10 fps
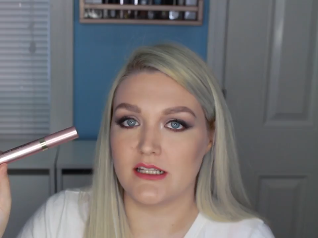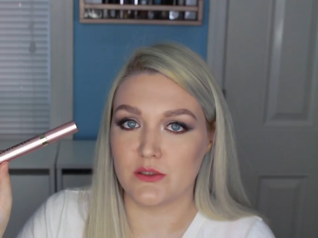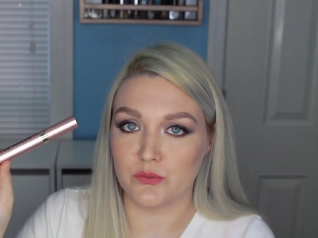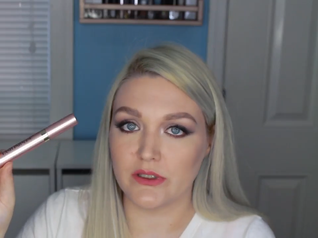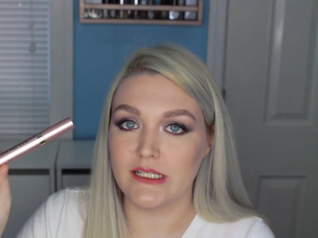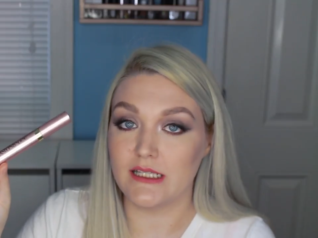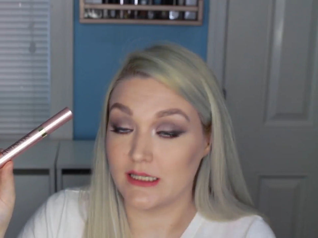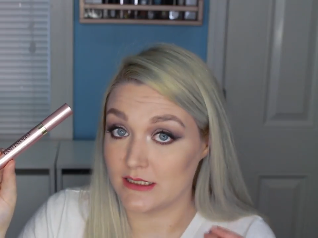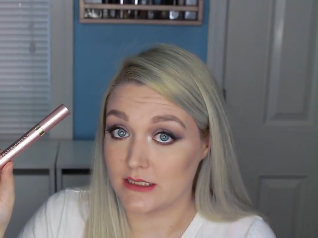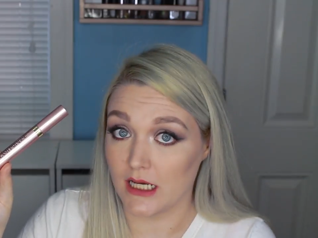This really
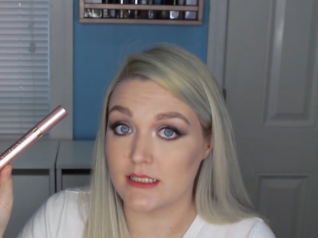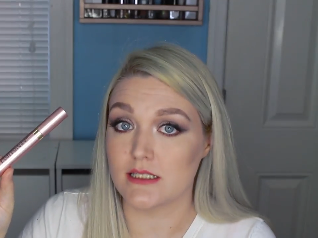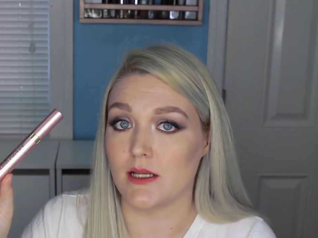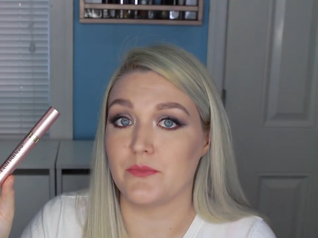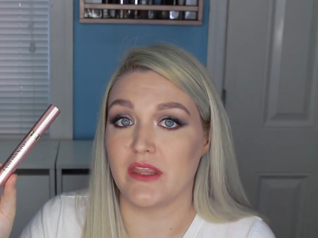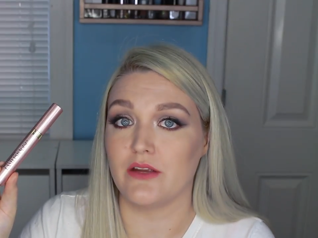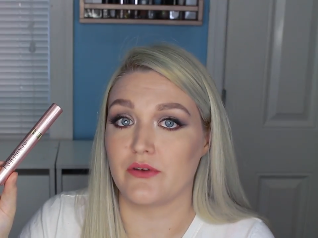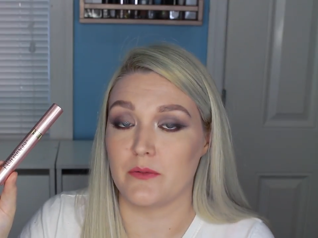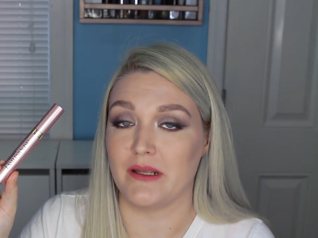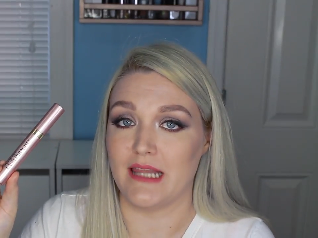does something
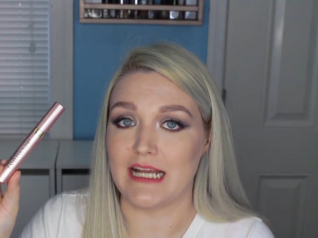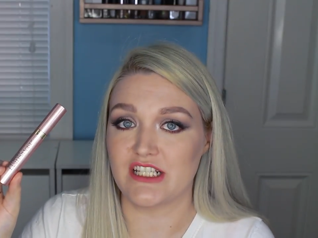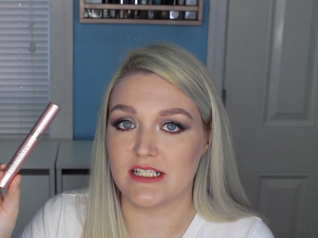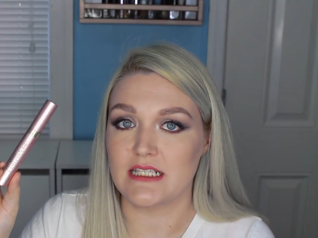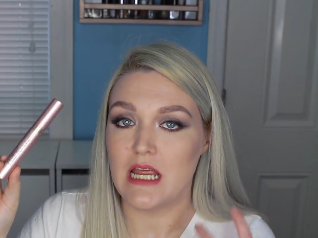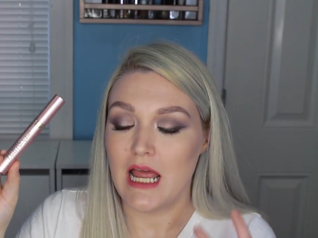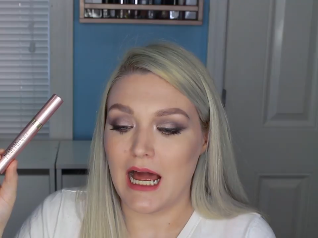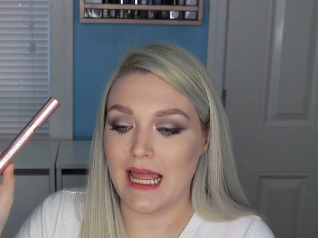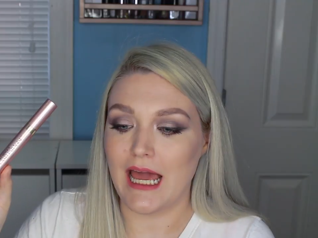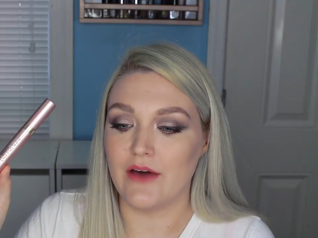for my lashes.
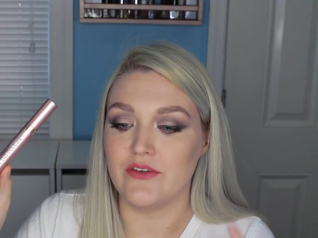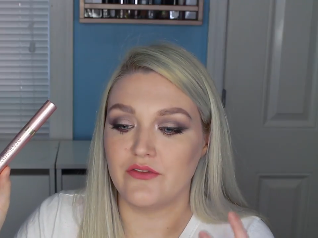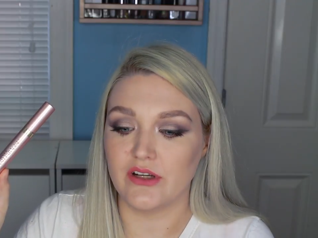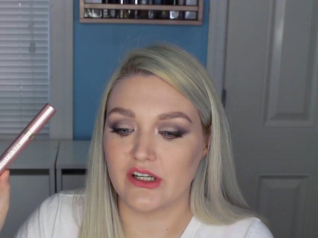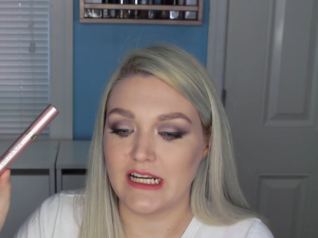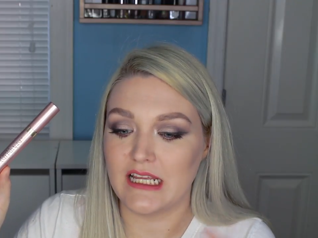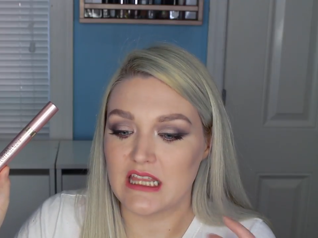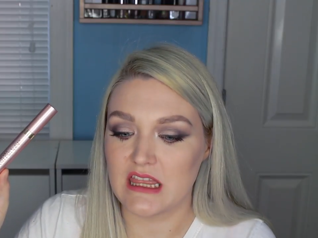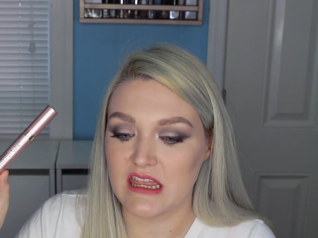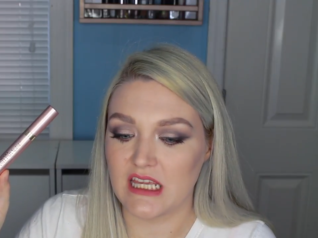I have very
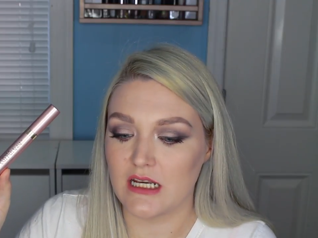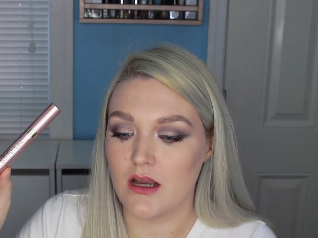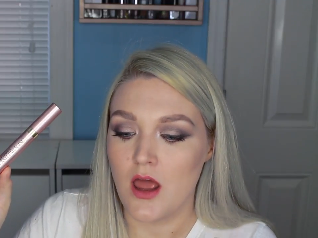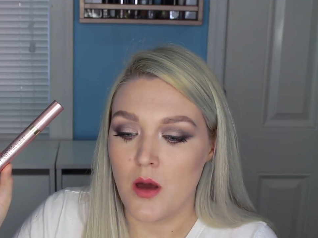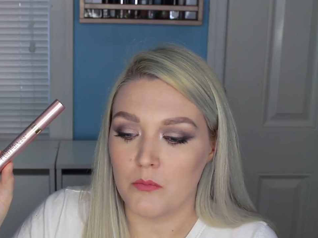thin,